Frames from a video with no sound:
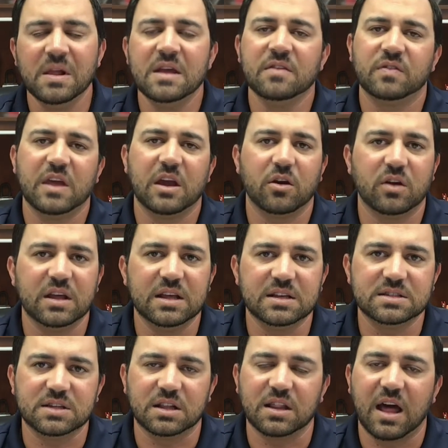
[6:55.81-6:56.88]
There is
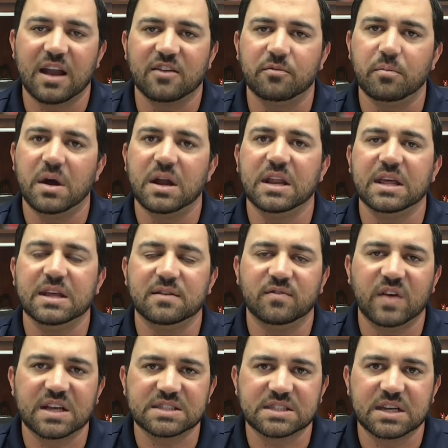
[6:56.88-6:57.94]
a lot of money
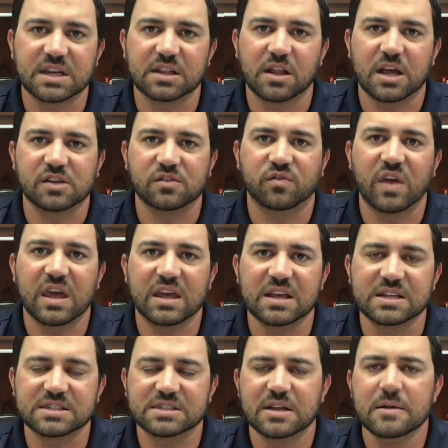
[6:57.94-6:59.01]
invested in Las
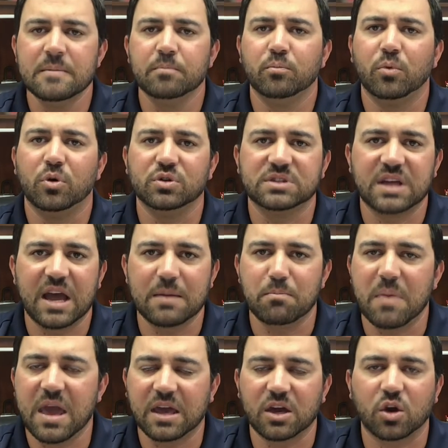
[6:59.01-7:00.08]
Vegas,
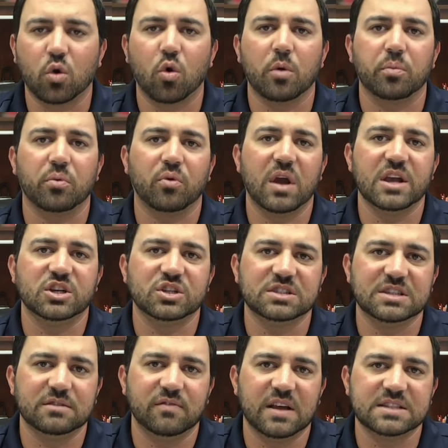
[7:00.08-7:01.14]
multi-mega corporations
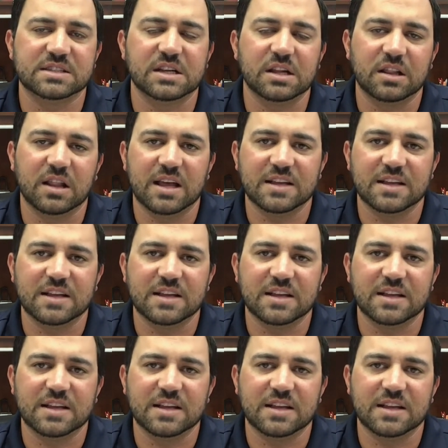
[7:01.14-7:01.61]
invested in Las